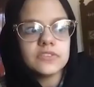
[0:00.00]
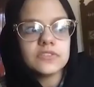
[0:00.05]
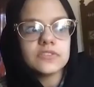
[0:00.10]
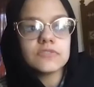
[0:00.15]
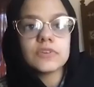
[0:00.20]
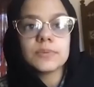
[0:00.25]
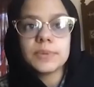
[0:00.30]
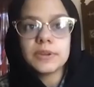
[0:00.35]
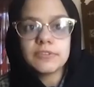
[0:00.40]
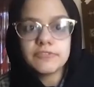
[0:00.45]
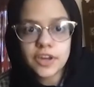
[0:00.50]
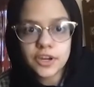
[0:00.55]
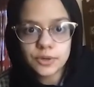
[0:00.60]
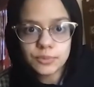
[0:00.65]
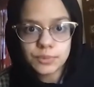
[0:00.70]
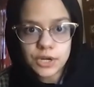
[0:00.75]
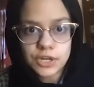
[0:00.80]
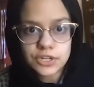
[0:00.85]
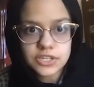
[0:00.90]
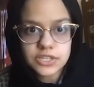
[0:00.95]
so for my final
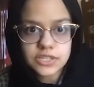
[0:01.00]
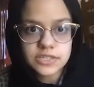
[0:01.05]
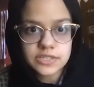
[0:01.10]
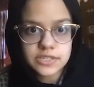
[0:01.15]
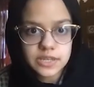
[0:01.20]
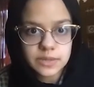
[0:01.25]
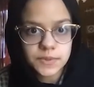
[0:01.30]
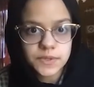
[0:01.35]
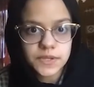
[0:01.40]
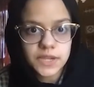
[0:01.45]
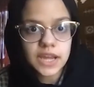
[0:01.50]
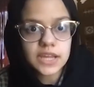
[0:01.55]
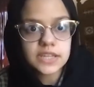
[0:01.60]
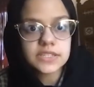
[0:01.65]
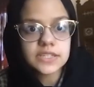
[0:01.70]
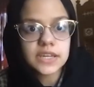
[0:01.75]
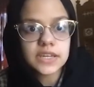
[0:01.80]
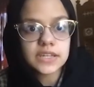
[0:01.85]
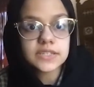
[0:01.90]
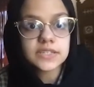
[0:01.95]
project in the same class,
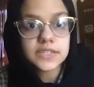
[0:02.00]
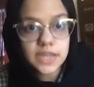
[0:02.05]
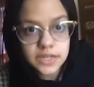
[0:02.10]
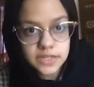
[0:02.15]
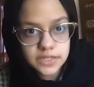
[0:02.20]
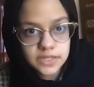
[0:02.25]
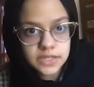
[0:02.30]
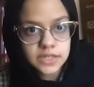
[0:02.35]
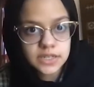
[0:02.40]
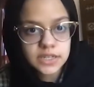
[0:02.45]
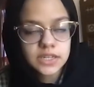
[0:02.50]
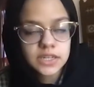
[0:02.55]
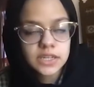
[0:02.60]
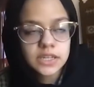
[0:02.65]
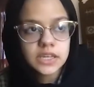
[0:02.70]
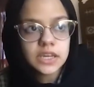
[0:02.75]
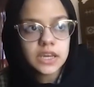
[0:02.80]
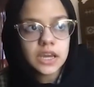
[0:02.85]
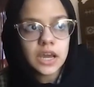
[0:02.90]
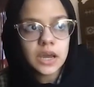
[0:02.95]
I extended
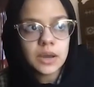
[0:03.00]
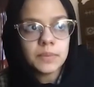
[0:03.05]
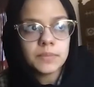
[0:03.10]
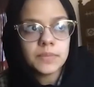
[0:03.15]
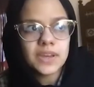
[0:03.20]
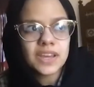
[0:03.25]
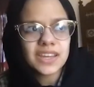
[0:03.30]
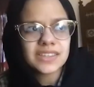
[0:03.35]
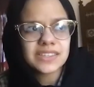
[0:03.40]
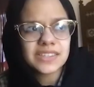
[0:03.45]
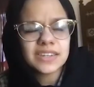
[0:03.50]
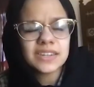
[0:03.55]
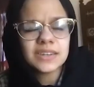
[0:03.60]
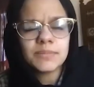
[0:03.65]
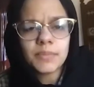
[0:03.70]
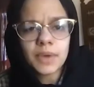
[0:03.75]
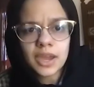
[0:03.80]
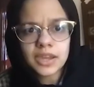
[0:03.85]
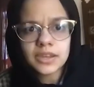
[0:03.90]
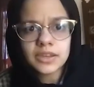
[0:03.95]

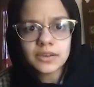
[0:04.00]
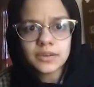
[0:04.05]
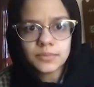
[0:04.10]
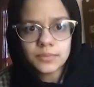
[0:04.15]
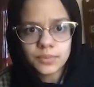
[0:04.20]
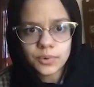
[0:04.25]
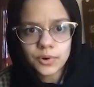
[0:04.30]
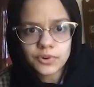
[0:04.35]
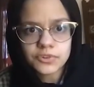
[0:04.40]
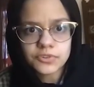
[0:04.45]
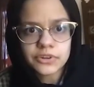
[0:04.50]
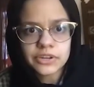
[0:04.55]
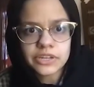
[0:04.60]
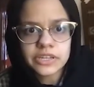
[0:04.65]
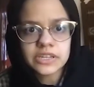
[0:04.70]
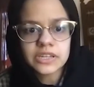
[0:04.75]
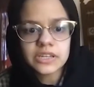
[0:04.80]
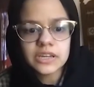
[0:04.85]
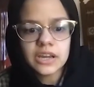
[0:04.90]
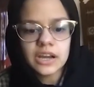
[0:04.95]
my portrait
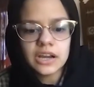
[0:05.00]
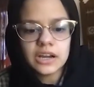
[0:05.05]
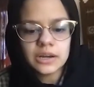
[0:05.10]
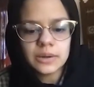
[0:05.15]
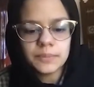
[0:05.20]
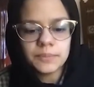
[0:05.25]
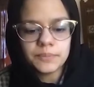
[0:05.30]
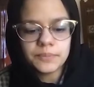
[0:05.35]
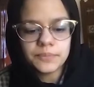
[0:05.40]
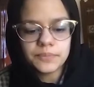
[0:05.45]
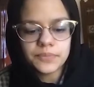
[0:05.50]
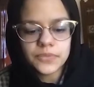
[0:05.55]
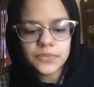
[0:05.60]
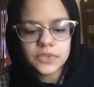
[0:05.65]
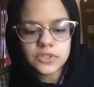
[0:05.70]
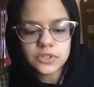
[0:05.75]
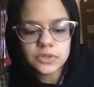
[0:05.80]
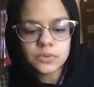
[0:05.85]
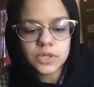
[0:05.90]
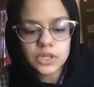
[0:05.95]
to
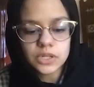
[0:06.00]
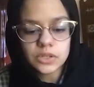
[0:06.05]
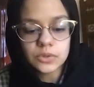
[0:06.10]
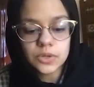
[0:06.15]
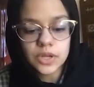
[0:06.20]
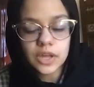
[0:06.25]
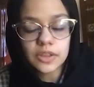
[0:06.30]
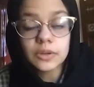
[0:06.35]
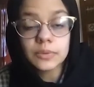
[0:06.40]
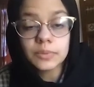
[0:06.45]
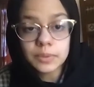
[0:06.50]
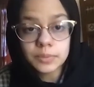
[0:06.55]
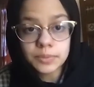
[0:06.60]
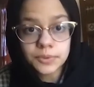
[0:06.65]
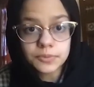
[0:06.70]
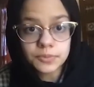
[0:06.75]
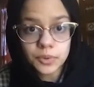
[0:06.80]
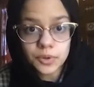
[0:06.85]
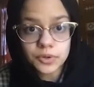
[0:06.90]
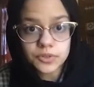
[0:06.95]
include other people's
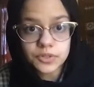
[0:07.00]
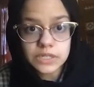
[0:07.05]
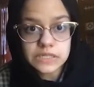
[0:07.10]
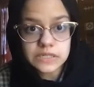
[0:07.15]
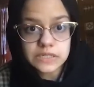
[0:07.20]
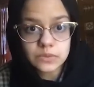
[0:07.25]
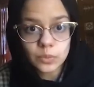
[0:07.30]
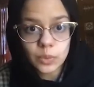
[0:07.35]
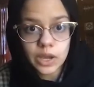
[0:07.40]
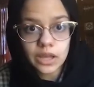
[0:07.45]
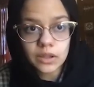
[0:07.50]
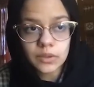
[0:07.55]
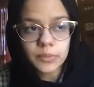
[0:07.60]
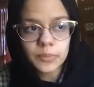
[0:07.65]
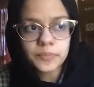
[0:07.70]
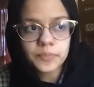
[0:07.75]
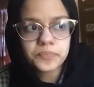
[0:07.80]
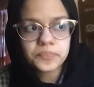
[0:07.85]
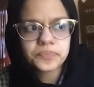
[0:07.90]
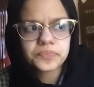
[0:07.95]
portraits as well,
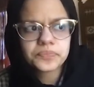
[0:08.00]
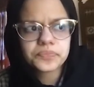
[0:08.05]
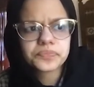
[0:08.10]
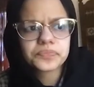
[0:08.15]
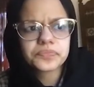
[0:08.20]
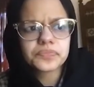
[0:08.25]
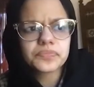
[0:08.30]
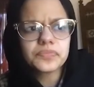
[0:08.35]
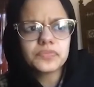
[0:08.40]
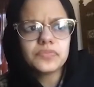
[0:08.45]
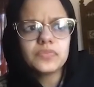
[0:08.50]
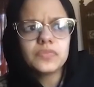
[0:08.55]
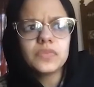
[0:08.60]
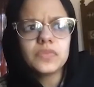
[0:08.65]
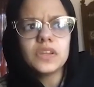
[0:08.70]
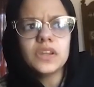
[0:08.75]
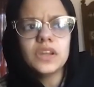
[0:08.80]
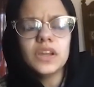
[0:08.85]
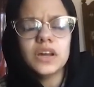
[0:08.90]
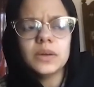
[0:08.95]

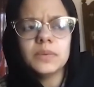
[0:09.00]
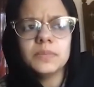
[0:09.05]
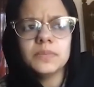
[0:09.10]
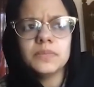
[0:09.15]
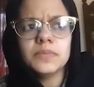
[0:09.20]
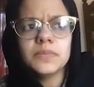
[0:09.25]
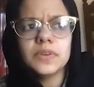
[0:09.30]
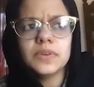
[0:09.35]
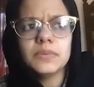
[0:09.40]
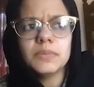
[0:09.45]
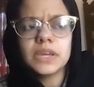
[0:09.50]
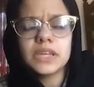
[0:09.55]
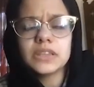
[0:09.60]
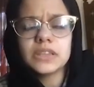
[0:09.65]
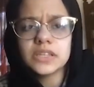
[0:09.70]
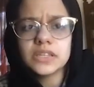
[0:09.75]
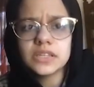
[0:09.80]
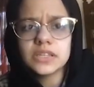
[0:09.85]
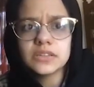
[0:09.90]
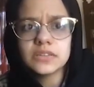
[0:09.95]

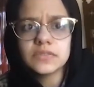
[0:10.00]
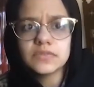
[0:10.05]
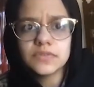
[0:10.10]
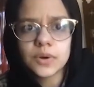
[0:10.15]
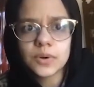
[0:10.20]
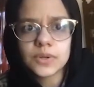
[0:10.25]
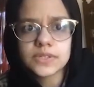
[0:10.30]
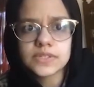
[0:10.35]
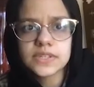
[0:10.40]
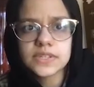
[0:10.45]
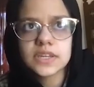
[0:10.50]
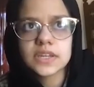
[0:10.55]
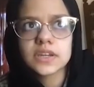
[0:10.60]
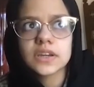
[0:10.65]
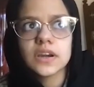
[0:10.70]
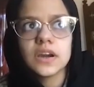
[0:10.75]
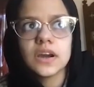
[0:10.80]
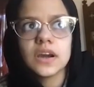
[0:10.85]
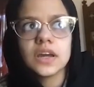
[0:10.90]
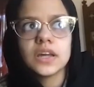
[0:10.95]
mainly focusing
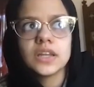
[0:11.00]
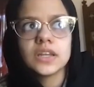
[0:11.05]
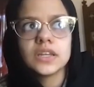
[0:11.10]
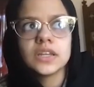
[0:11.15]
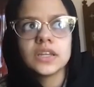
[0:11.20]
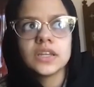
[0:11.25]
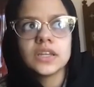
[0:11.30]
on